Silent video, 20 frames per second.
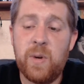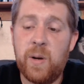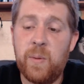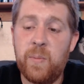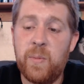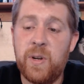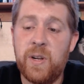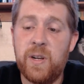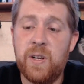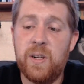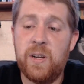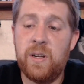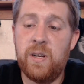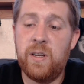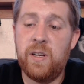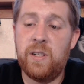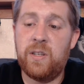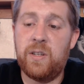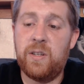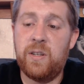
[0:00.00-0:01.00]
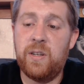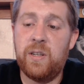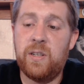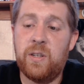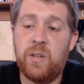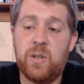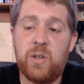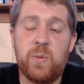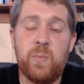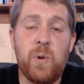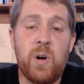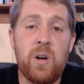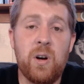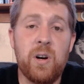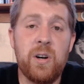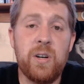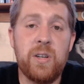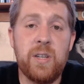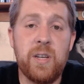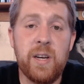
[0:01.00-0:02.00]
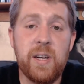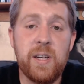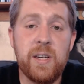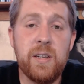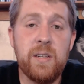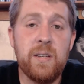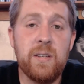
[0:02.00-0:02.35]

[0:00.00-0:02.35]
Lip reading: I mean, it's a small RTA,